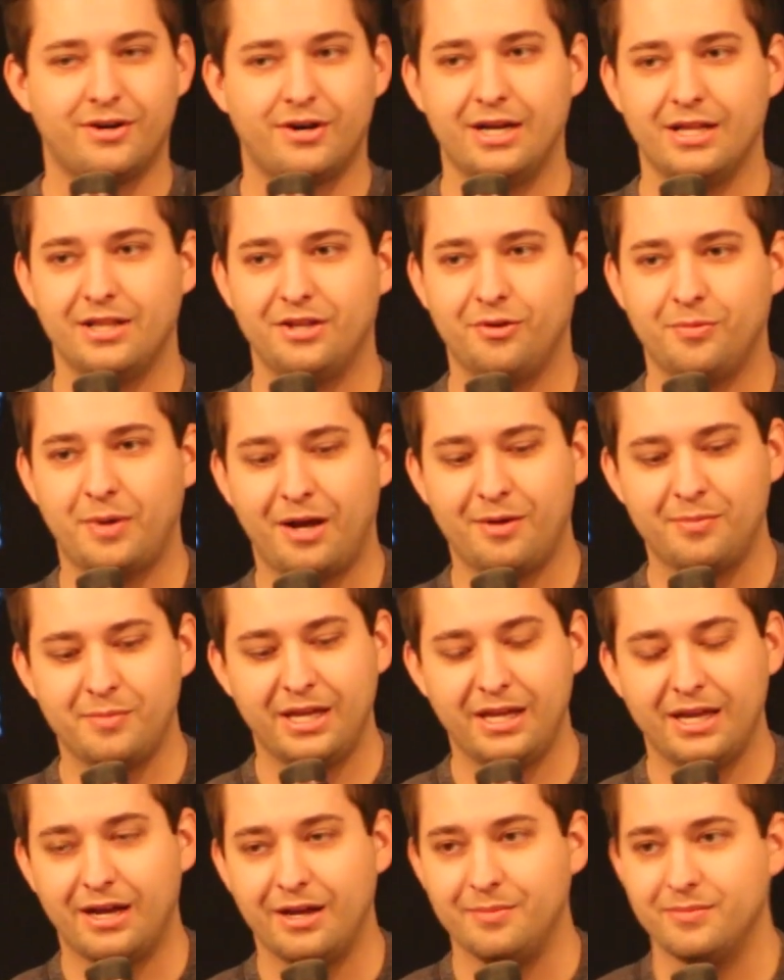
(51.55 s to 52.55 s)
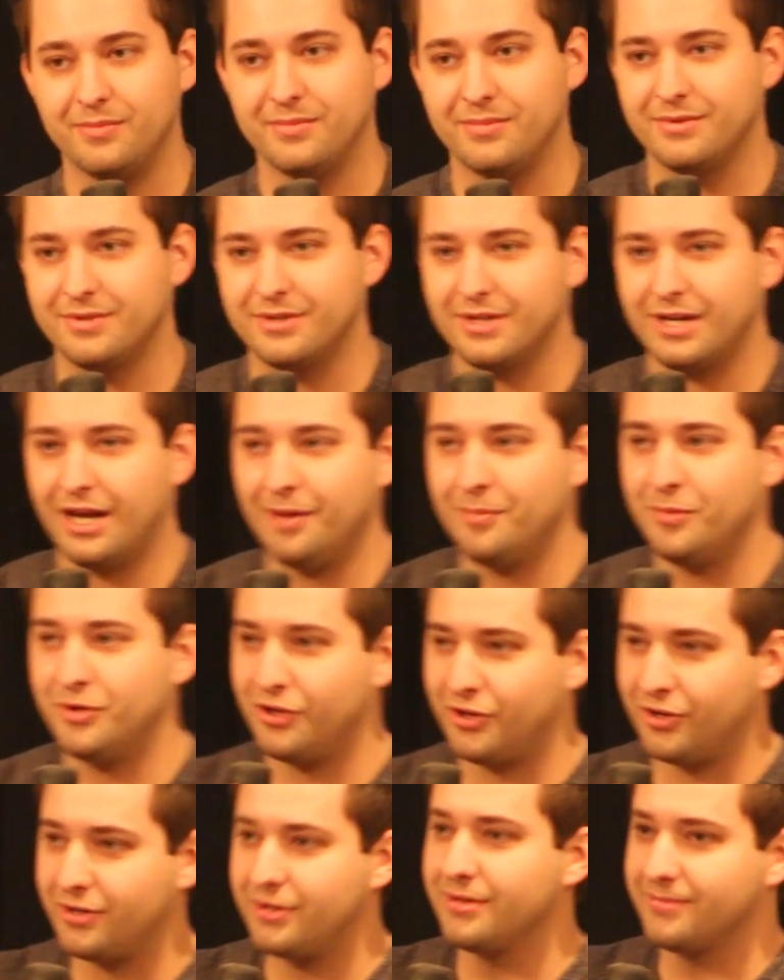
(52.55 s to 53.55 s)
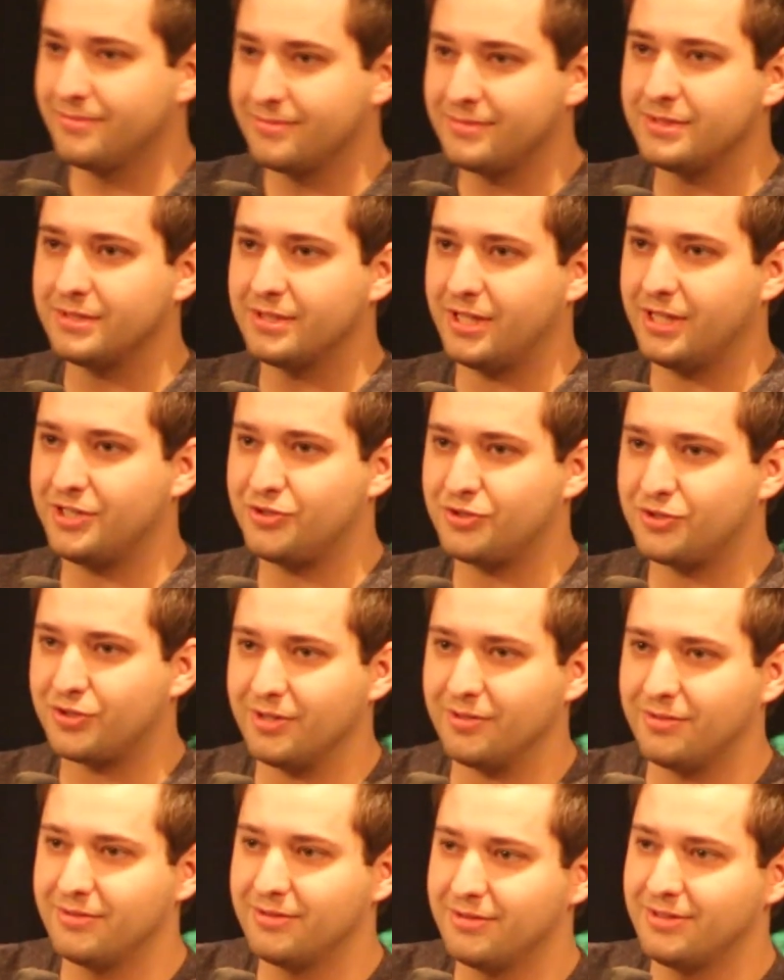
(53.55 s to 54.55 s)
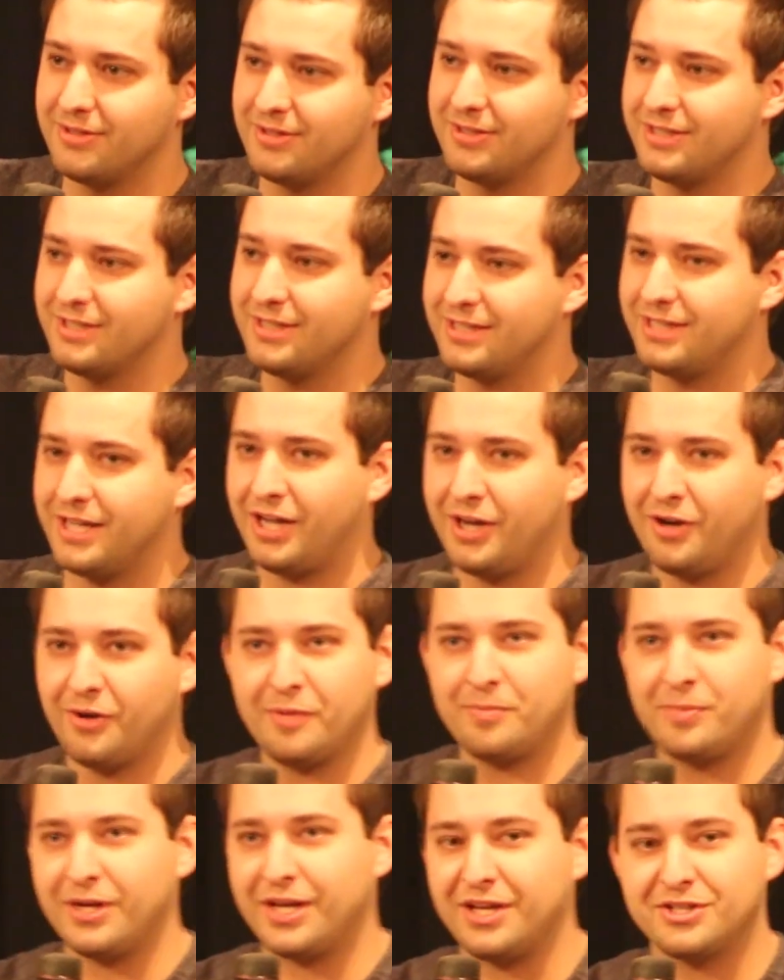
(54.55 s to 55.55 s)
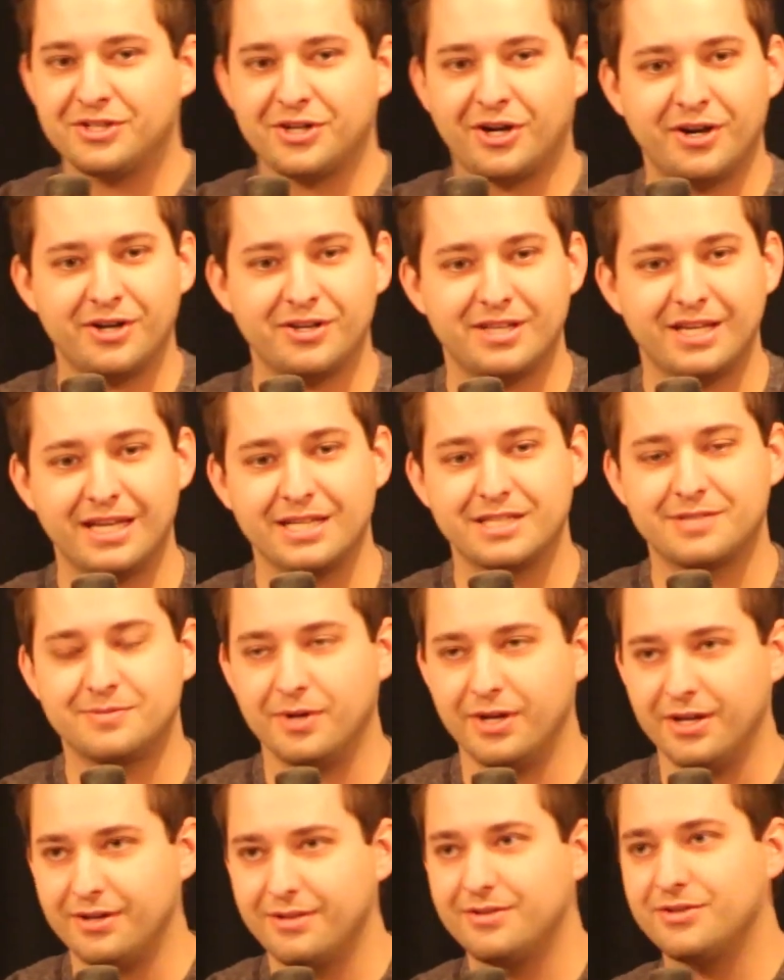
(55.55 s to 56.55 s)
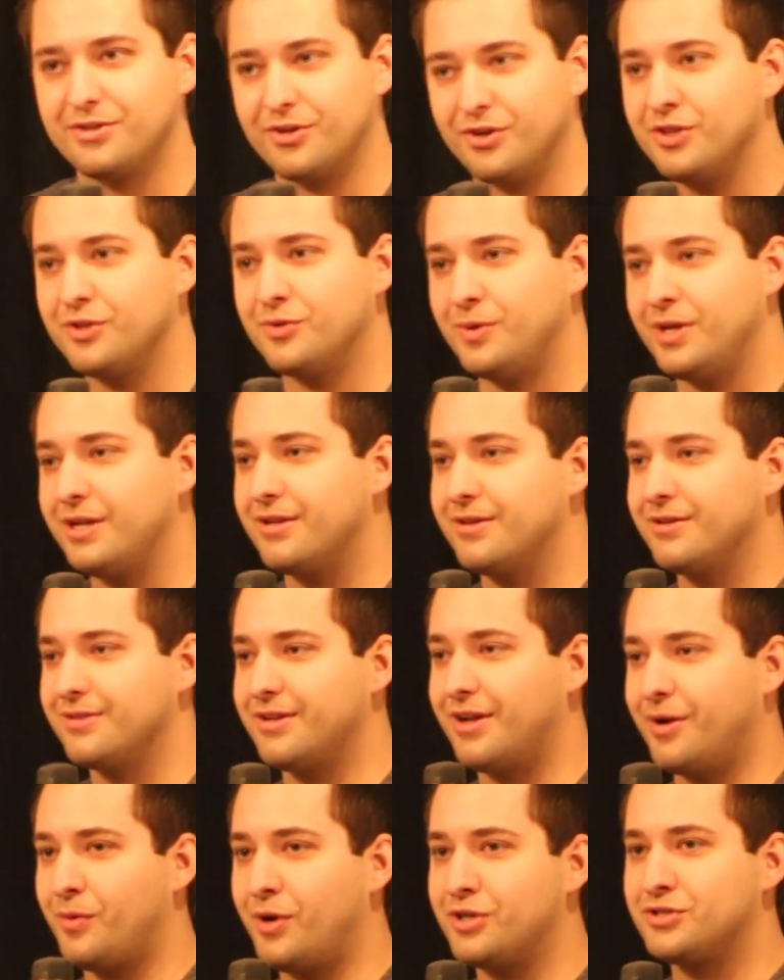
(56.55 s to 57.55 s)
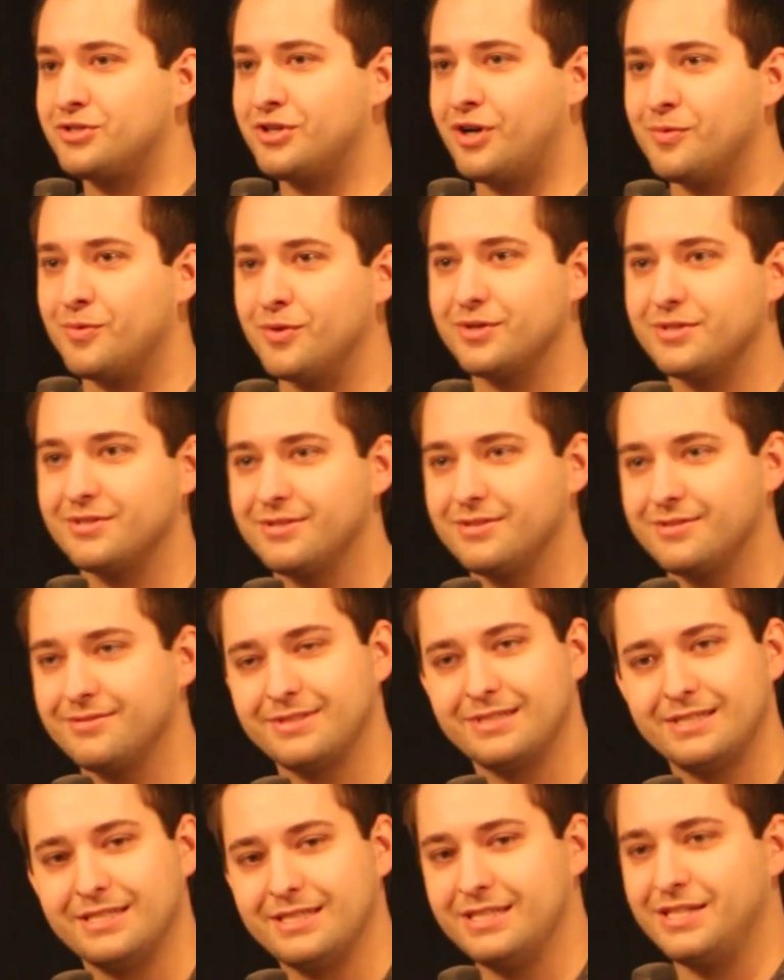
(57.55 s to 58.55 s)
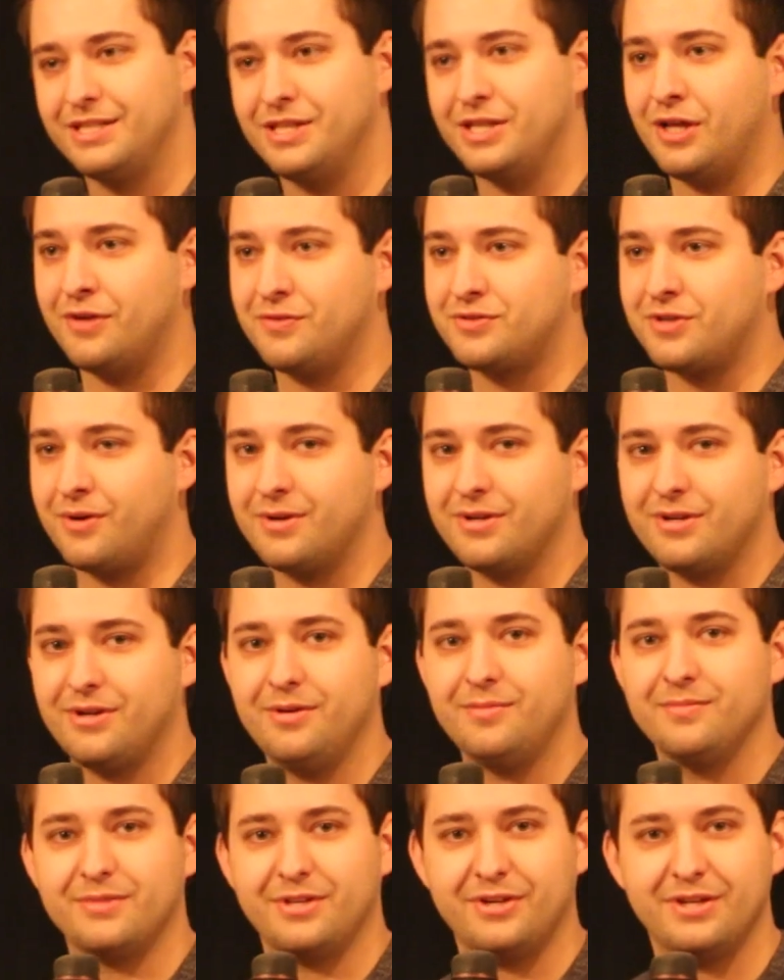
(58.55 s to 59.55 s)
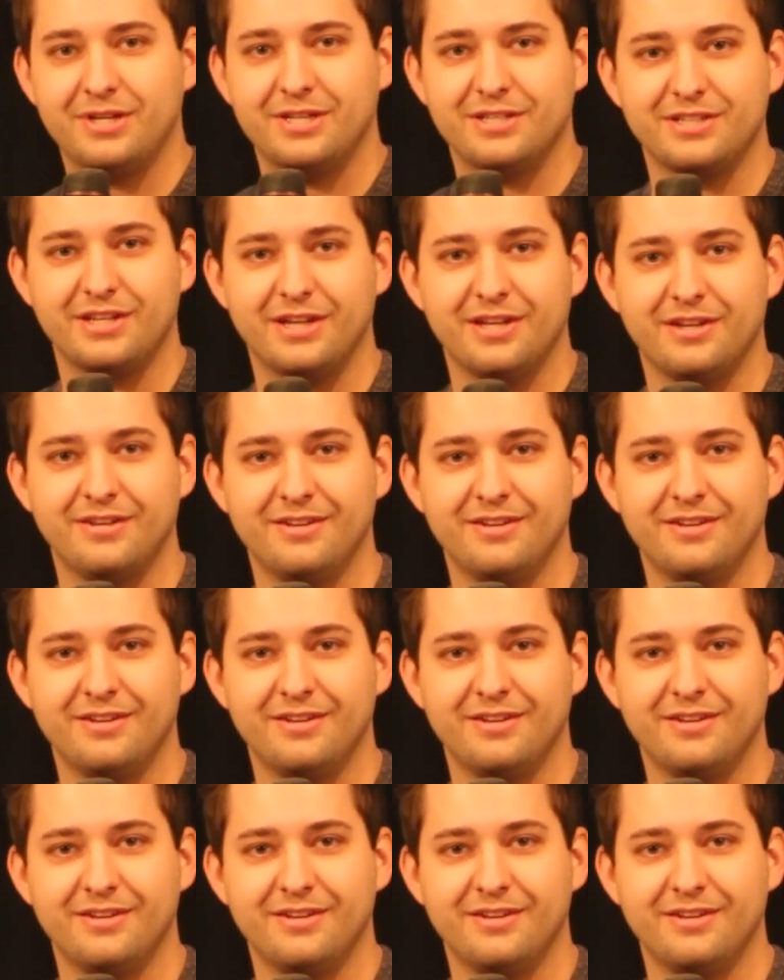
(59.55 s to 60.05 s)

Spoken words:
right, a little about me. I'm a nerd. It's true. I know I play guitar and things, but during the week I watch Star Wars. Love Star Wars. Oh, there it is.